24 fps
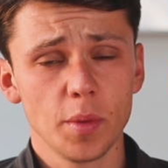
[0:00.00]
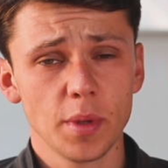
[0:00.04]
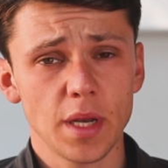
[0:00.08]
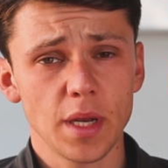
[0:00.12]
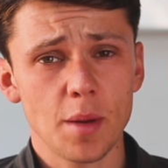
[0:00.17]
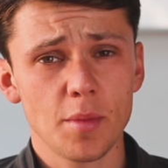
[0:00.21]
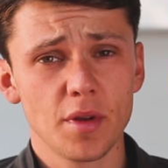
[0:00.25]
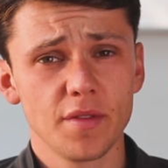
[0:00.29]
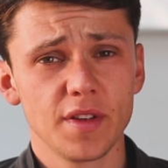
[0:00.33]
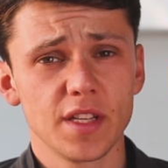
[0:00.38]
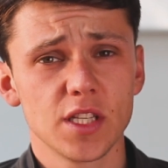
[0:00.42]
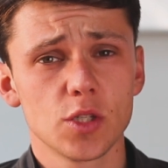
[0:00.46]
will now
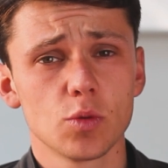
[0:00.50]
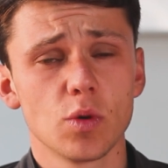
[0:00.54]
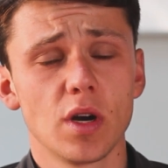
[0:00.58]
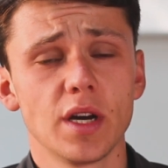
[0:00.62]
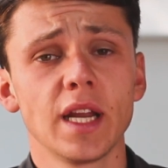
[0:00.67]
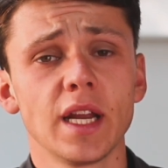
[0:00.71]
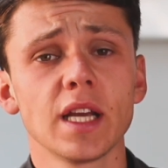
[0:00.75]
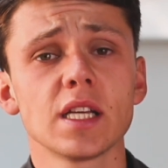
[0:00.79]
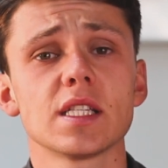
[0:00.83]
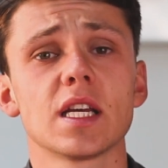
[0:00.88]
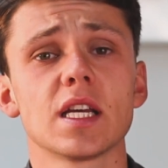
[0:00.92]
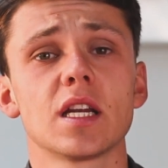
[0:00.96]
move into our
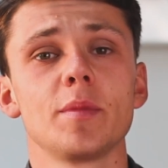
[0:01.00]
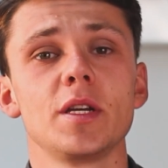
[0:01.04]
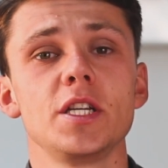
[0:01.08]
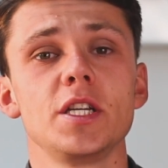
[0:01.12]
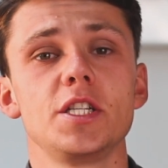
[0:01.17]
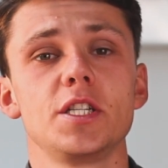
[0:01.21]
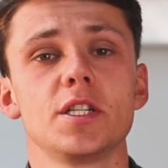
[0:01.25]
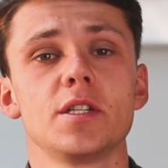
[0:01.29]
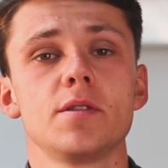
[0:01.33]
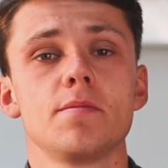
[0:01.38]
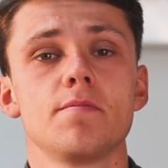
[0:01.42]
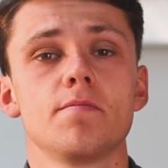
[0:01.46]
next
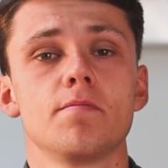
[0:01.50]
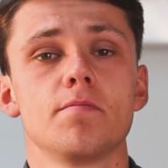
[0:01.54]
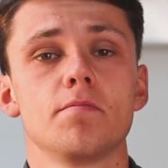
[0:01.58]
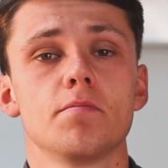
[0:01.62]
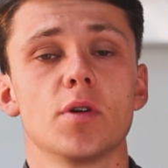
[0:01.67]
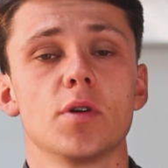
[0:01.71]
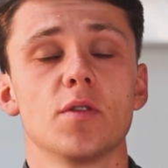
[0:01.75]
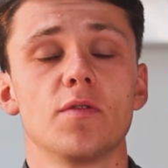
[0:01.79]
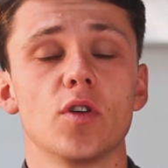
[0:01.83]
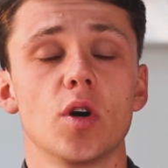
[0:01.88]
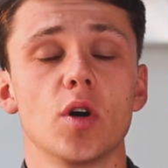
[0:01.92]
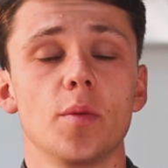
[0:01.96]
animation
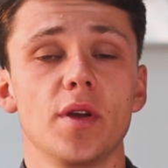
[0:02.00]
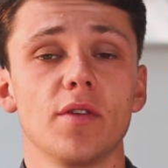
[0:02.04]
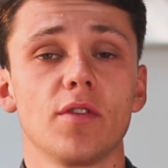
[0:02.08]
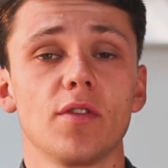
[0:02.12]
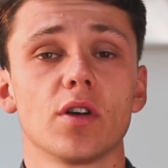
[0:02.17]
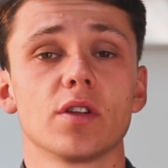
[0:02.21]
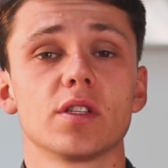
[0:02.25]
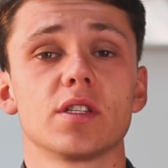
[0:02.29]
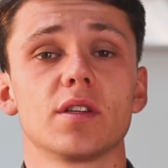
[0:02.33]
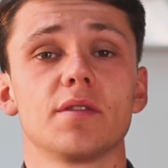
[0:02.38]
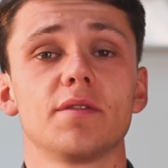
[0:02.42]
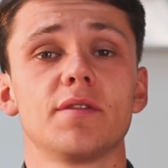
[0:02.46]
before moving
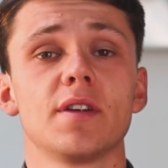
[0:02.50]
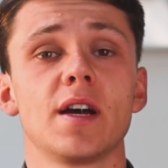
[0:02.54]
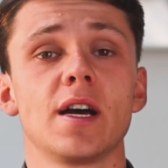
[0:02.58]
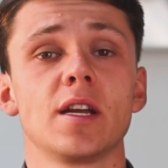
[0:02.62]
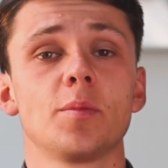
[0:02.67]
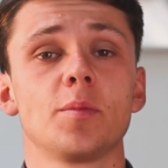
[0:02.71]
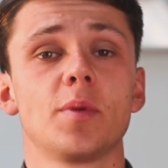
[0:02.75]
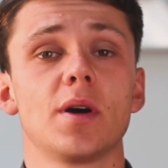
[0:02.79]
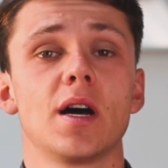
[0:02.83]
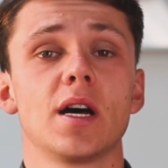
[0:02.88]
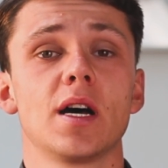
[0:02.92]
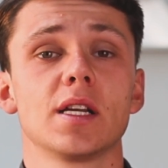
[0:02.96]
on to the final
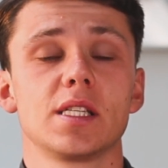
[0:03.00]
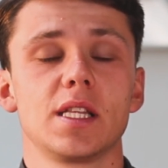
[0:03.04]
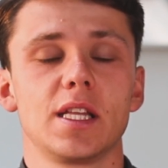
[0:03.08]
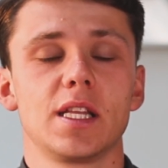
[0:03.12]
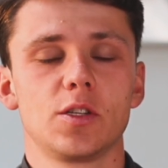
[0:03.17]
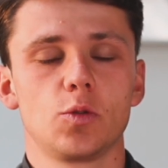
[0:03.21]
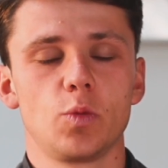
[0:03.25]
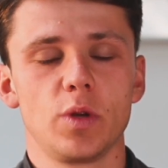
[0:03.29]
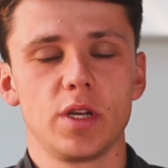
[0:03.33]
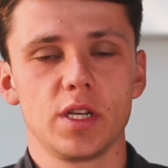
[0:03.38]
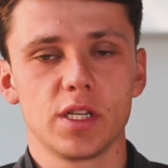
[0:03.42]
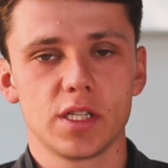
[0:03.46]
part of
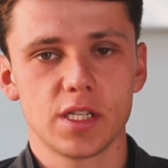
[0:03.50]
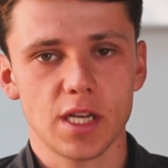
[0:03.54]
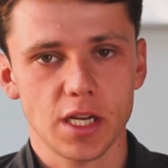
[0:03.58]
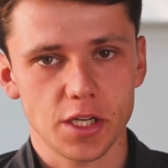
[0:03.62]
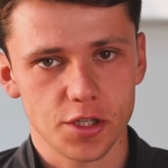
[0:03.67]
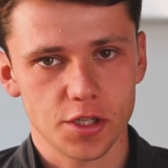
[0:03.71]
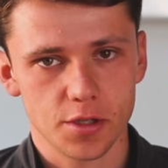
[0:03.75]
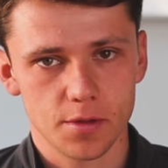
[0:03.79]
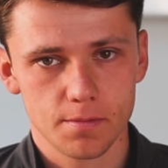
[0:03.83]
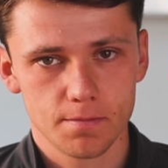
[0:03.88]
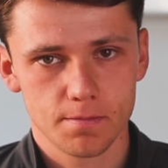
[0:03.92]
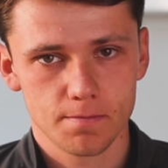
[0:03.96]
this week's
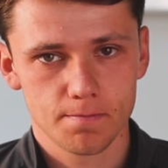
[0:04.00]
session.